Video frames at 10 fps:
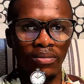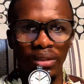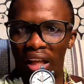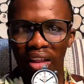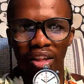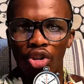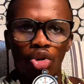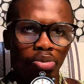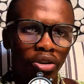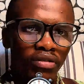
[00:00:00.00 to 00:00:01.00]
Now that
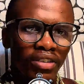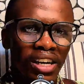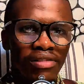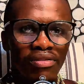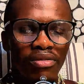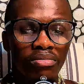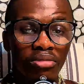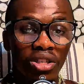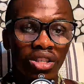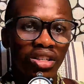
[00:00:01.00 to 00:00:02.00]
2.5
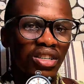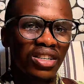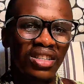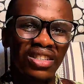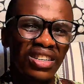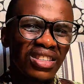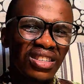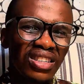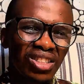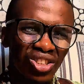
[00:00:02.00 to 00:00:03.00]
million,
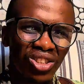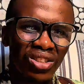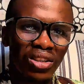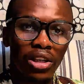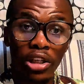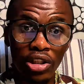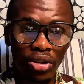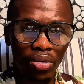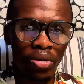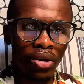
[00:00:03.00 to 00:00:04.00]
it's just
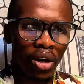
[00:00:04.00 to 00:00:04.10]
little